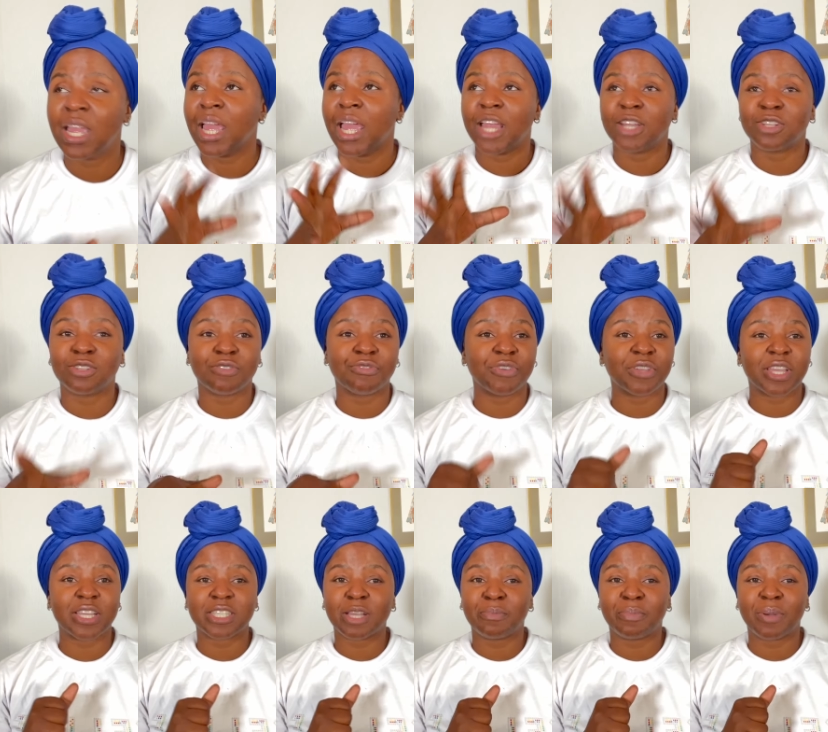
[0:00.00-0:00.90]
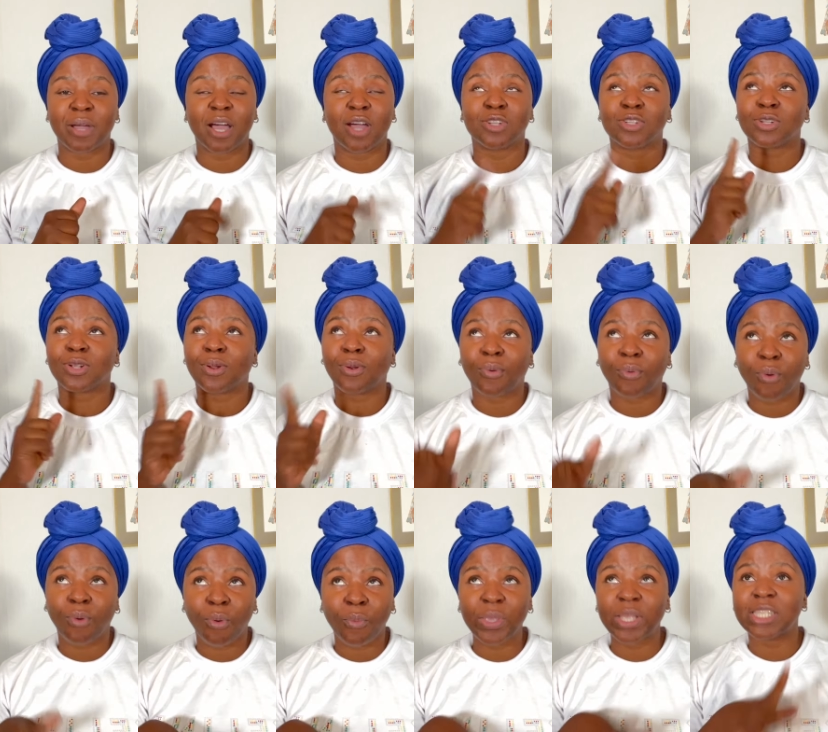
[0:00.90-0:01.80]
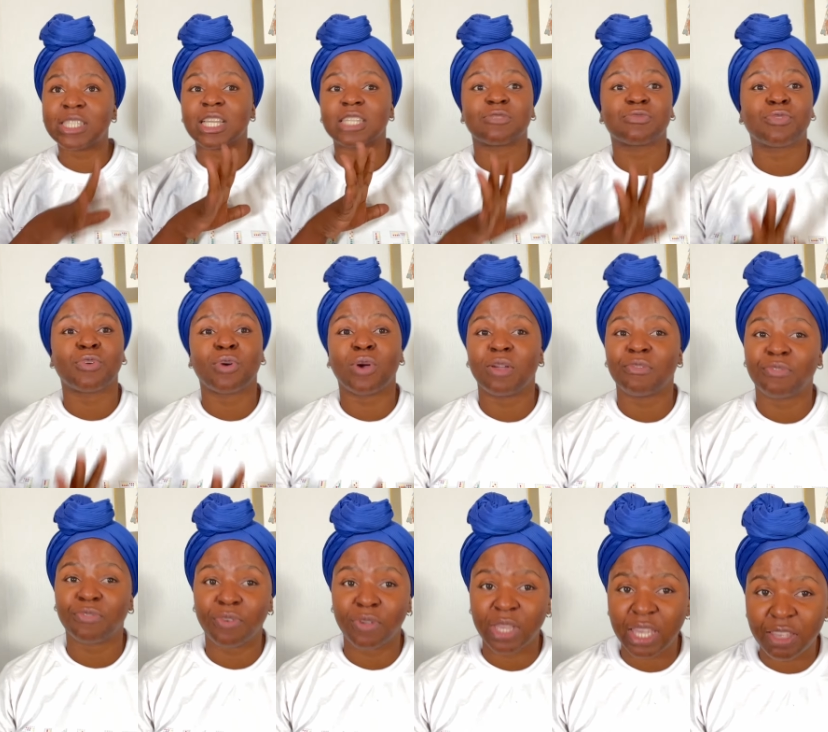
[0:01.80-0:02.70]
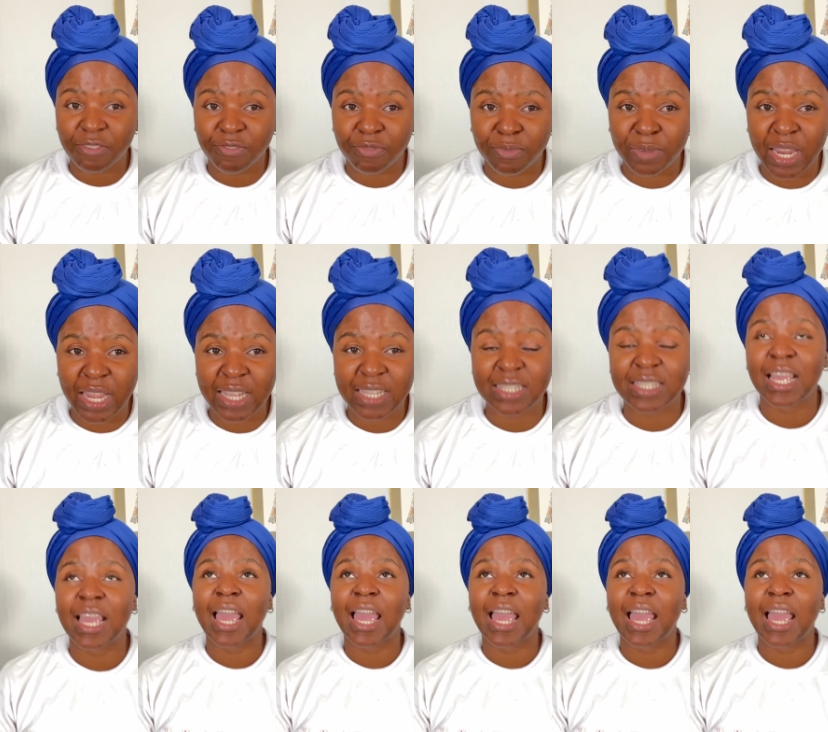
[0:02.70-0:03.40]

And don't forget about crowing just for a forgiveness